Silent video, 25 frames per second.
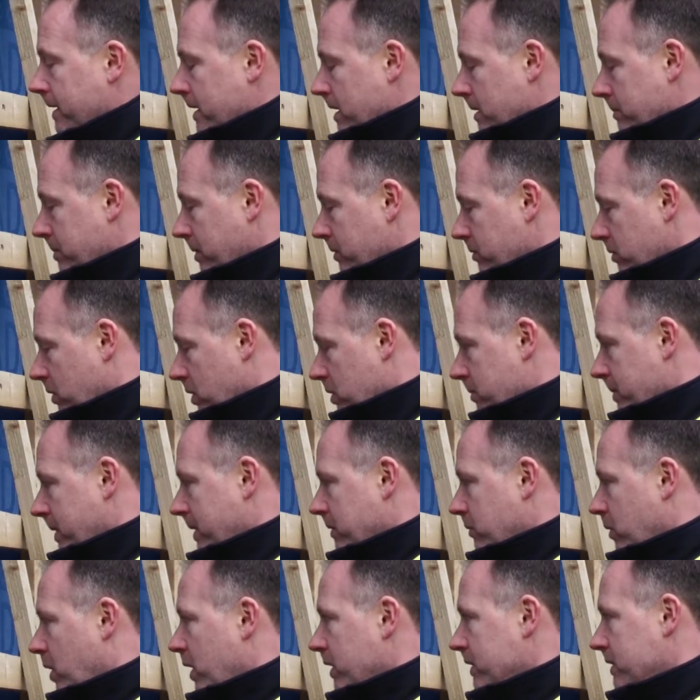but
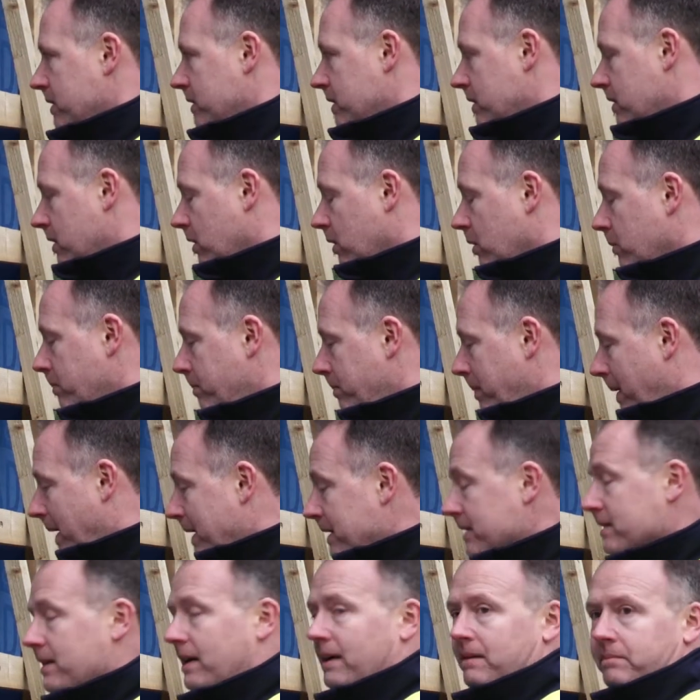Roman wanted to go
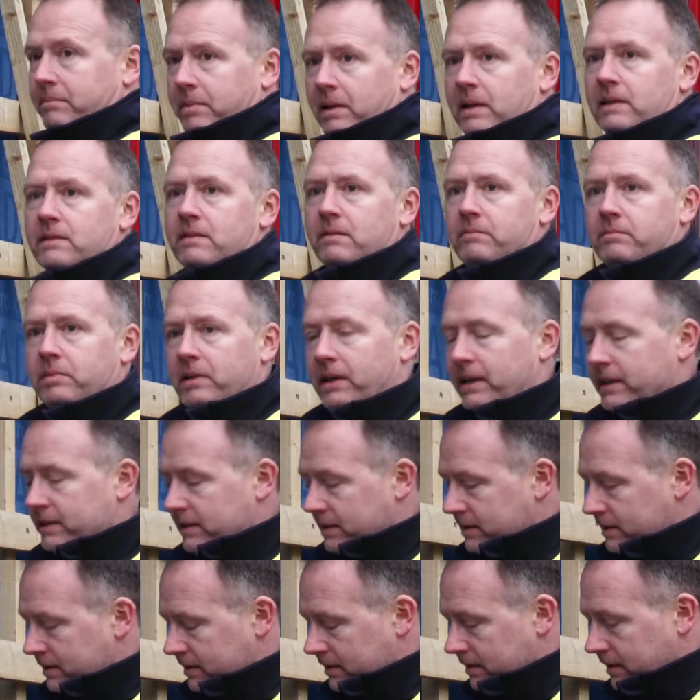belt and
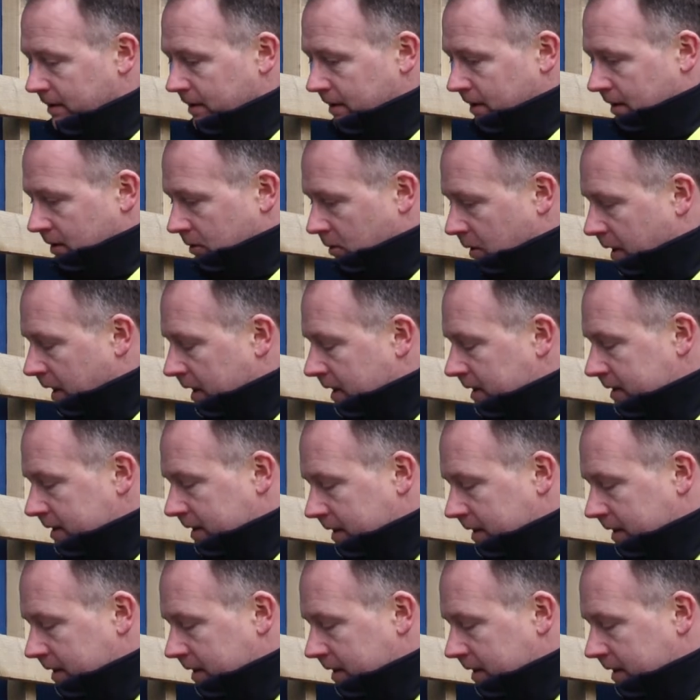braces while it's